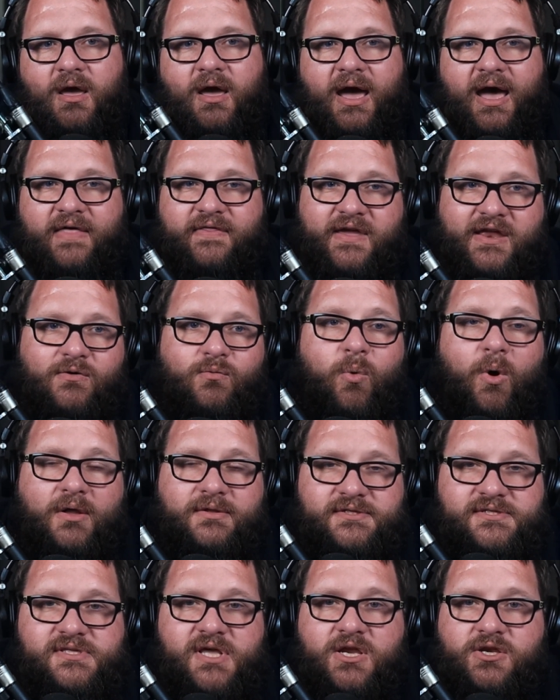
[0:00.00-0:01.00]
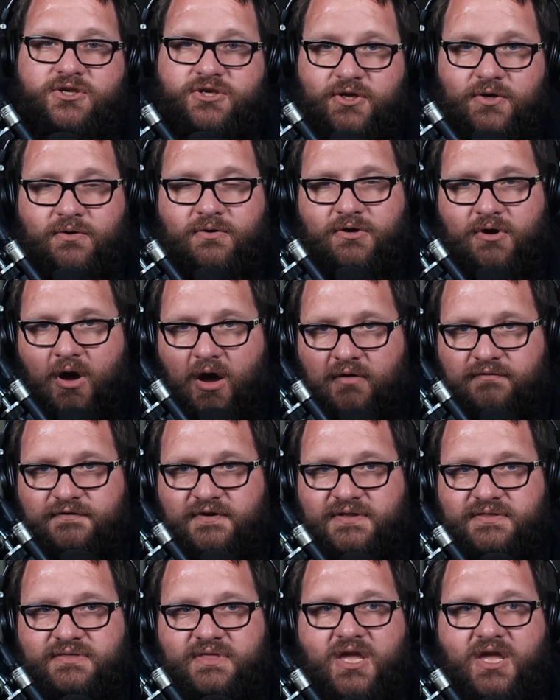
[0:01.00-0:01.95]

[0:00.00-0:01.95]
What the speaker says: and then once they do nerf it,